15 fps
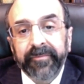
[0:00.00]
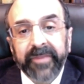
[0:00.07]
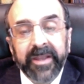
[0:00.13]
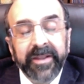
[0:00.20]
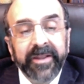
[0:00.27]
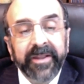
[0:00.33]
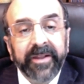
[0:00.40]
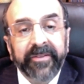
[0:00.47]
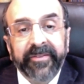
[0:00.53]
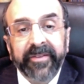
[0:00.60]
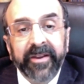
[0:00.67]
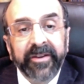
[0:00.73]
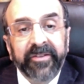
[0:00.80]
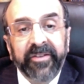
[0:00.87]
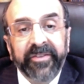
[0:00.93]
And that's
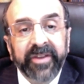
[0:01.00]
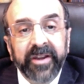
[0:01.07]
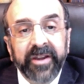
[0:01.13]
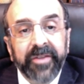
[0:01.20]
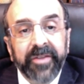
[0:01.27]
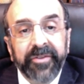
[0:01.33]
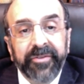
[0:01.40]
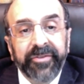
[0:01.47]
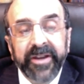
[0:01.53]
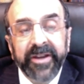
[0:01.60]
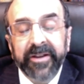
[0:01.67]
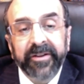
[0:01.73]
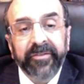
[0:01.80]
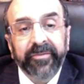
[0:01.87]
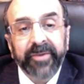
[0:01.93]
just another thing
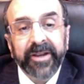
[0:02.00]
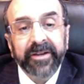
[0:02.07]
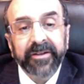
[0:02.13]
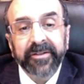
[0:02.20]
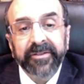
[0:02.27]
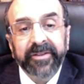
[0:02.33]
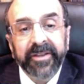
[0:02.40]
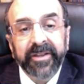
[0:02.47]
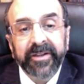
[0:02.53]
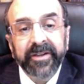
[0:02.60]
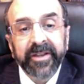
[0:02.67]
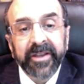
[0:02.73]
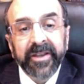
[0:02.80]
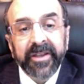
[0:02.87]
on his record, that